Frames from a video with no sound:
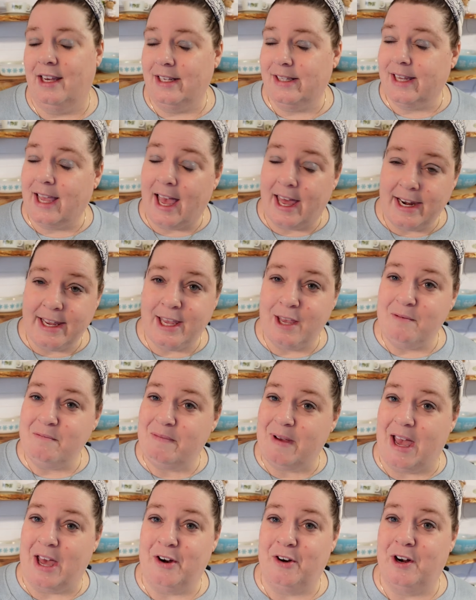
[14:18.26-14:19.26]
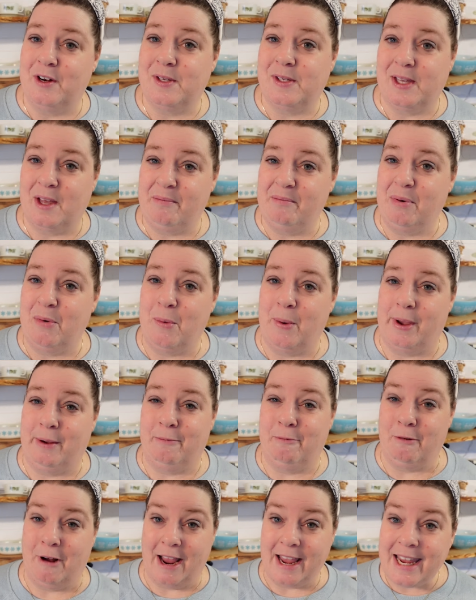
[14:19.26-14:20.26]
it's got to get better at some point,
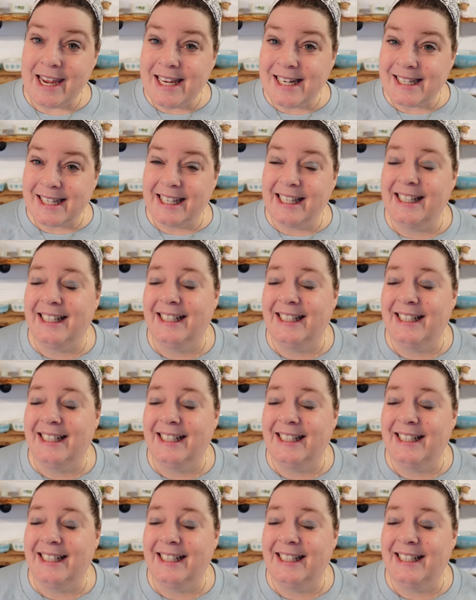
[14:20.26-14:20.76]
right?